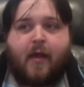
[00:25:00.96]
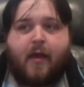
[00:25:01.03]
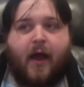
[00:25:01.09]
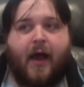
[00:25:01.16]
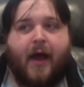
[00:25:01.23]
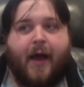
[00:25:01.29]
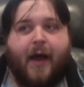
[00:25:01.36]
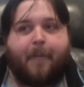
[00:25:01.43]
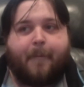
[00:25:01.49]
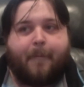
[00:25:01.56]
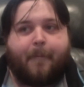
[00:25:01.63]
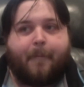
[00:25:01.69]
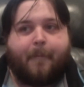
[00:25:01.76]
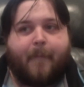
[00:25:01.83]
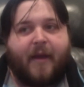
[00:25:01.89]

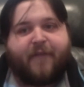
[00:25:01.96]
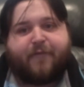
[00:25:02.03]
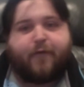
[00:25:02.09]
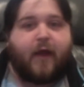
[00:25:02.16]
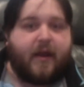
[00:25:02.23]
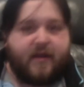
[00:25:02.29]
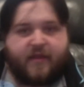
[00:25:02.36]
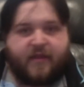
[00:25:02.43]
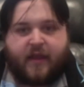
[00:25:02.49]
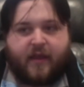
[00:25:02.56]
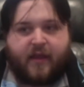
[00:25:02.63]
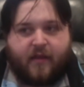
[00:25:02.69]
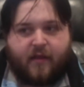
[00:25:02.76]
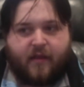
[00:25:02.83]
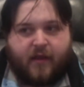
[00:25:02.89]
My friend
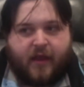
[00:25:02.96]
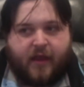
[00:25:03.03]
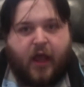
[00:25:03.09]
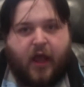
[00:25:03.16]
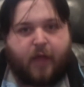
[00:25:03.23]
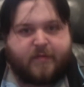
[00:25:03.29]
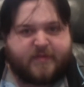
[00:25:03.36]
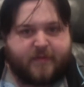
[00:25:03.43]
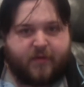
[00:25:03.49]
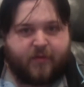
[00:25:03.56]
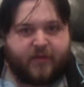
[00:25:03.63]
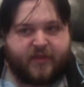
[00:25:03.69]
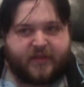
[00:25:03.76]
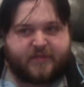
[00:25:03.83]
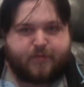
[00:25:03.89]
that helps me
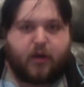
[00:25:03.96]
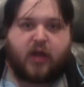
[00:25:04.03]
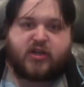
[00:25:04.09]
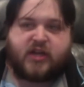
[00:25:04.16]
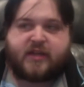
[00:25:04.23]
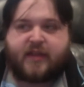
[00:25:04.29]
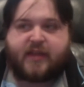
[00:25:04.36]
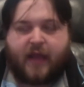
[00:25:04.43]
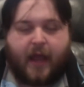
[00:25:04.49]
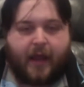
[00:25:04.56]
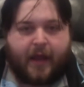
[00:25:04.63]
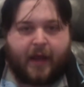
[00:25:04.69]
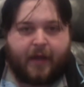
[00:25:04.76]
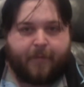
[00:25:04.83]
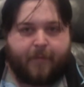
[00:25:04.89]
with this project that I
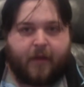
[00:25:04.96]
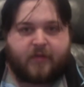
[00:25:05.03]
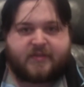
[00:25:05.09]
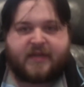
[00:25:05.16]
kind of bounce